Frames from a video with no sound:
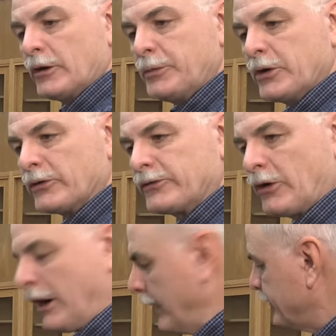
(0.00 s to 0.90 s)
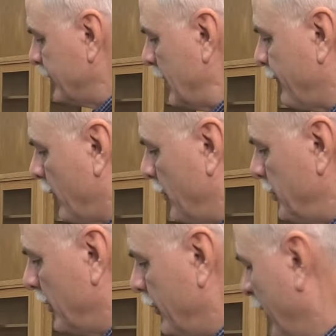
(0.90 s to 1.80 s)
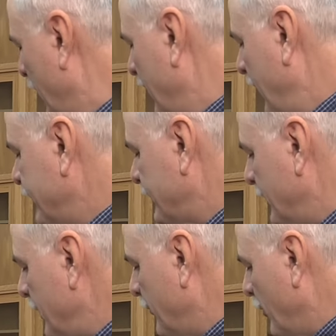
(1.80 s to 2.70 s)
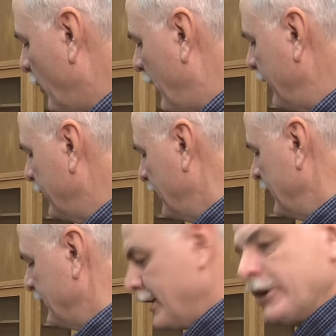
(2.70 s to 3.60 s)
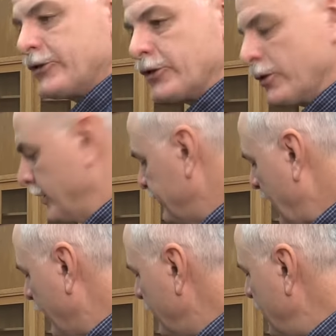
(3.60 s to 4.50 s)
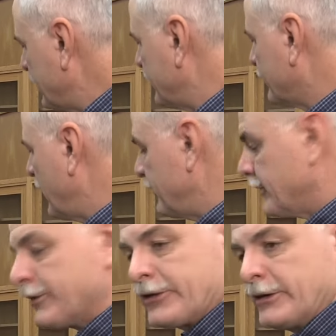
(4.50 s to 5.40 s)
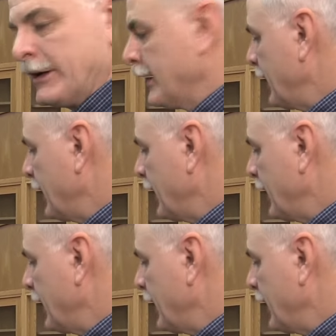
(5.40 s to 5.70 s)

abuse. So I'd say for a builder, that's the number one issue is how to make this transition.